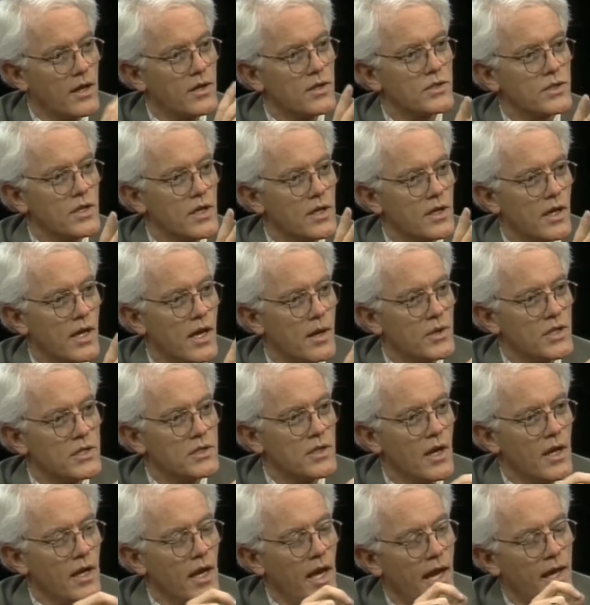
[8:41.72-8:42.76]
understand the companies.
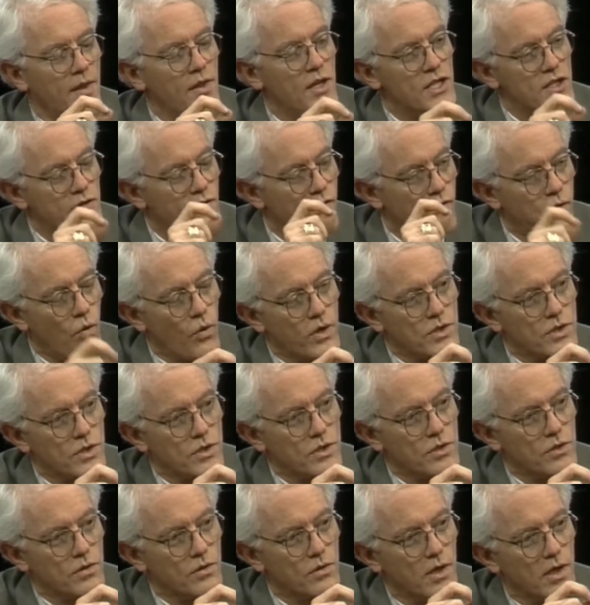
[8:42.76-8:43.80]
And this
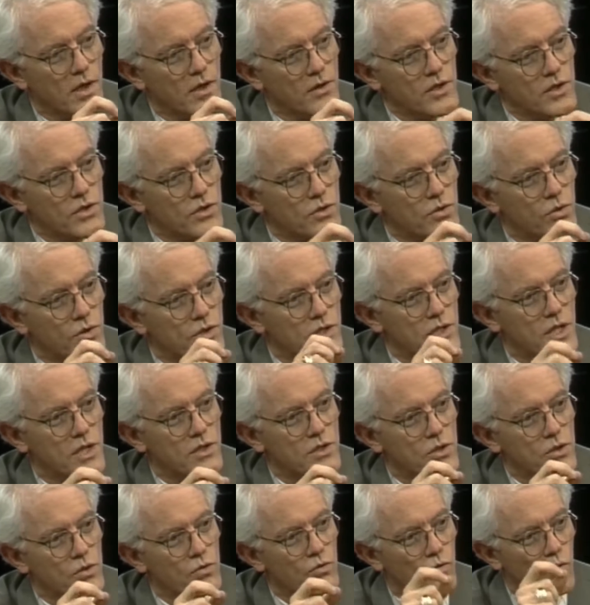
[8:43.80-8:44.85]
forces you. This tool
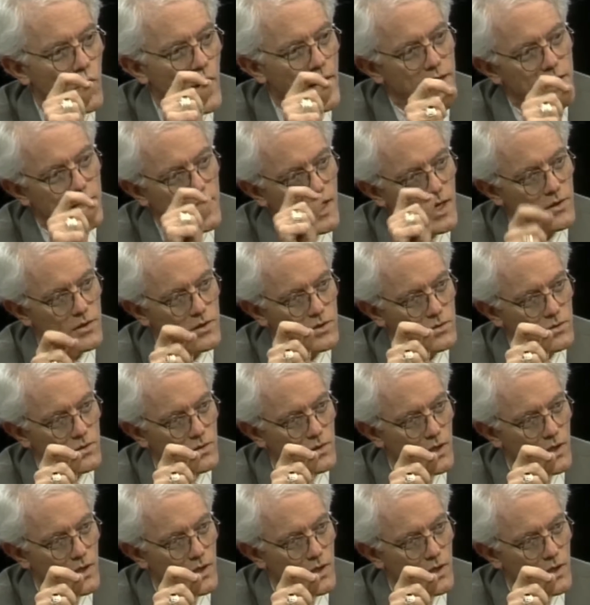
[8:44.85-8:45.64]
says to you right down the story.